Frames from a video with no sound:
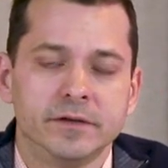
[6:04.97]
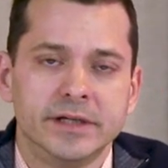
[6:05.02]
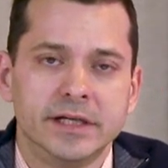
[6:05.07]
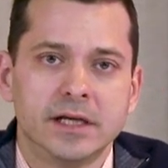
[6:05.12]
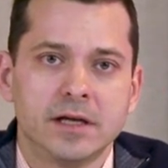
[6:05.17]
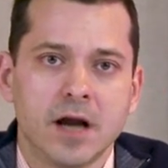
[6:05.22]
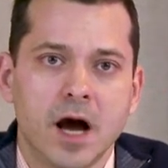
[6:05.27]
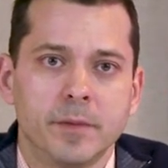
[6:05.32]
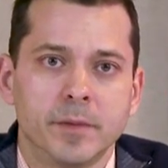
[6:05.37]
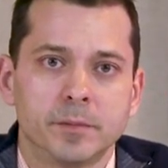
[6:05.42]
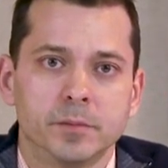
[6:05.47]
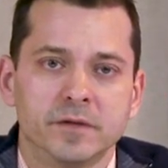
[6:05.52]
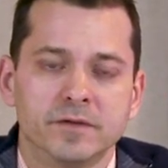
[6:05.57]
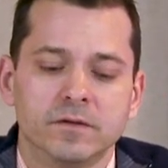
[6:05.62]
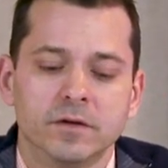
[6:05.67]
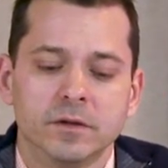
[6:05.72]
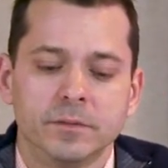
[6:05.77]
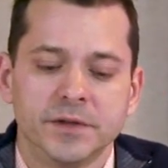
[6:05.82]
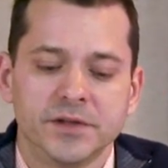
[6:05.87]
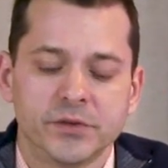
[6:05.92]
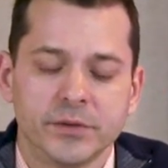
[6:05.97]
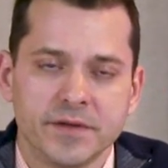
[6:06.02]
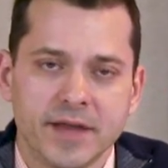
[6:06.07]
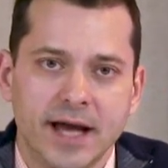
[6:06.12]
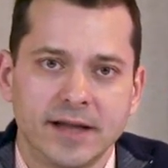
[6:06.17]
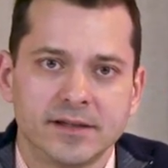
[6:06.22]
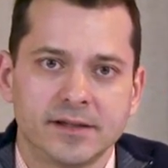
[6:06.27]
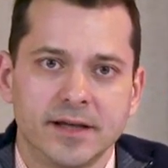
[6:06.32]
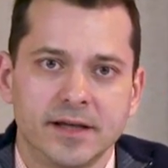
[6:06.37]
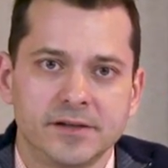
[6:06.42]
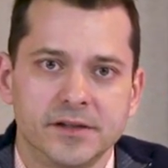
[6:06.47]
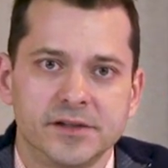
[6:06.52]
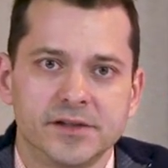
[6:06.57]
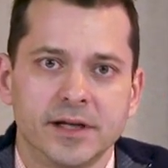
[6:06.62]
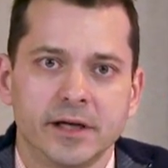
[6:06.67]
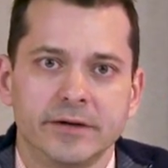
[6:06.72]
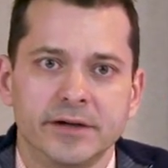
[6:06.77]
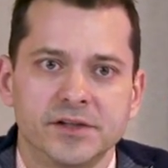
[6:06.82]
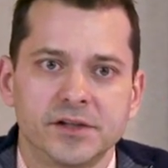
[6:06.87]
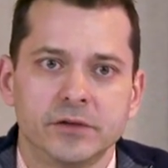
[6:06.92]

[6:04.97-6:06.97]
economic performance when that's necessary.